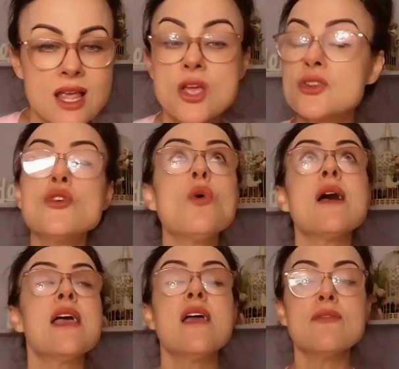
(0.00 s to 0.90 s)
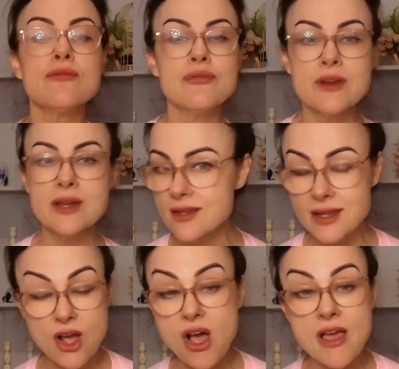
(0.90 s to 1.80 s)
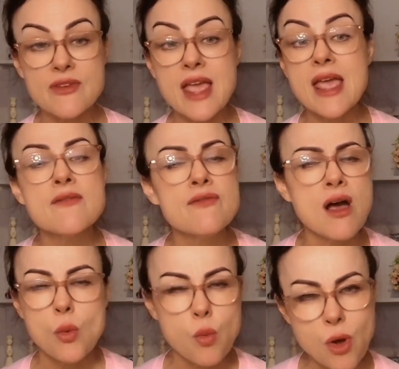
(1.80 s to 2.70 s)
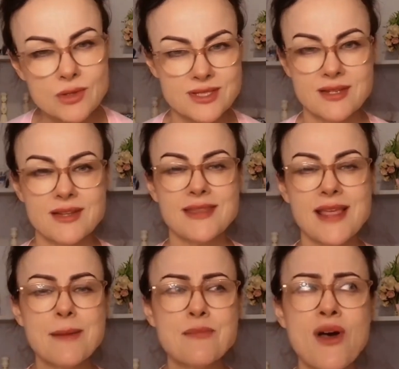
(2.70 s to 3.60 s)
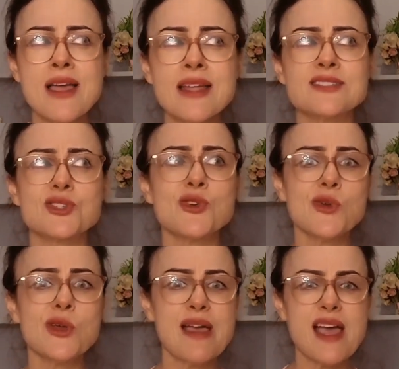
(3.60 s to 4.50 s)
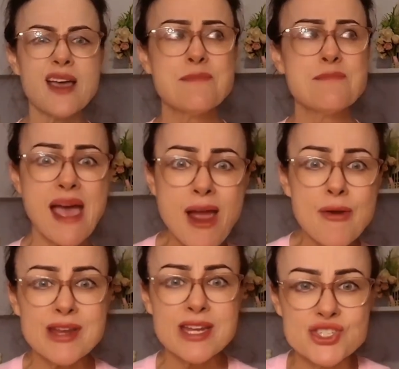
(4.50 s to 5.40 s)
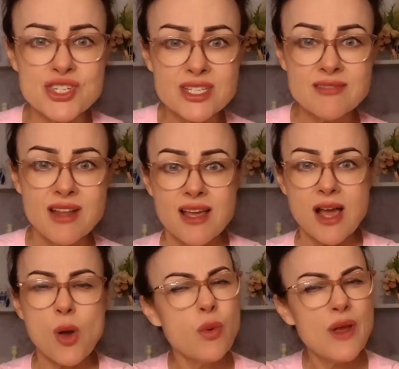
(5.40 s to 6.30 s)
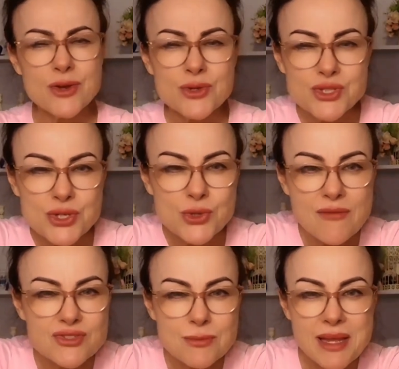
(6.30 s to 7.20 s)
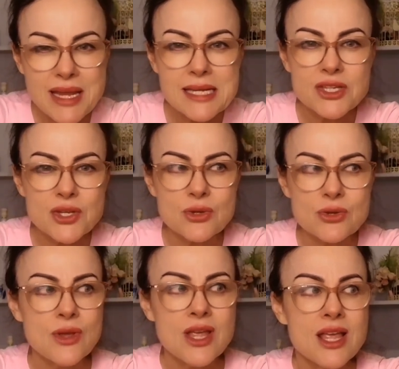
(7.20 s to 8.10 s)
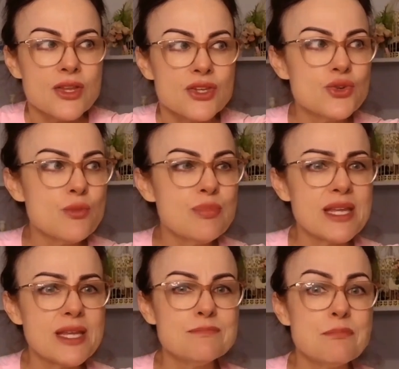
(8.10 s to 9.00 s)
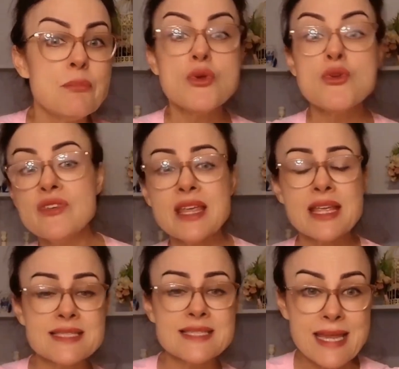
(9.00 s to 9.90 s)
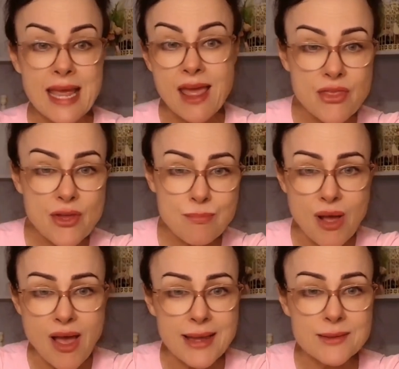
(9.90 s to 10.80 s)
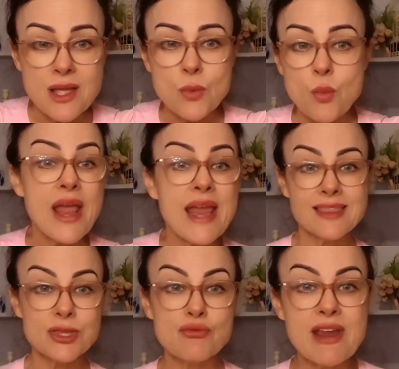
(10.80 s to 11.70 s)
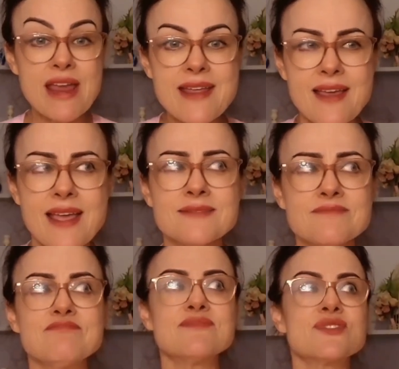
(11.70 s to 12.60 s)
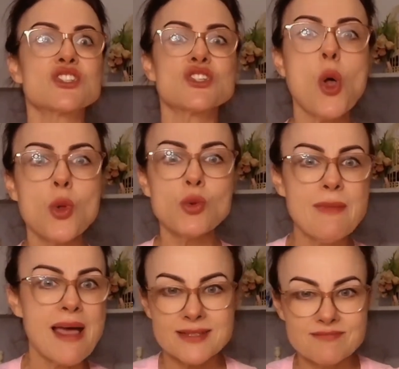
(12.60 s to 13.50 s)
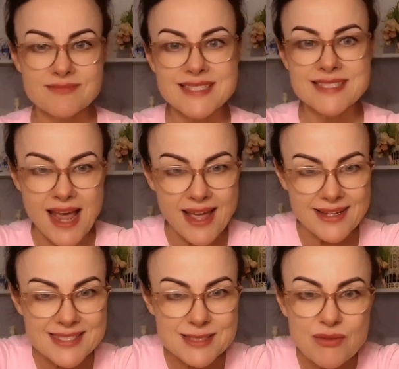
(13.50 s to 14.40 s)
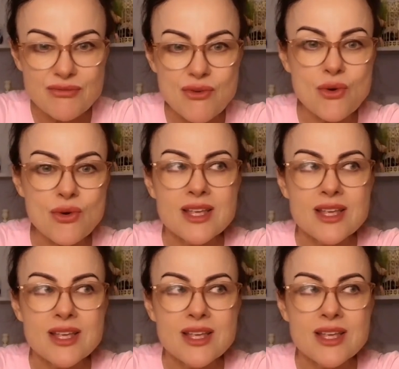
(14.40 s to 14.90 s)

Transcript: You're everything I've ever wanted. They might talk about marriage in a week or two after meeting you. You'll be moving in together by week 3 and soulmate status before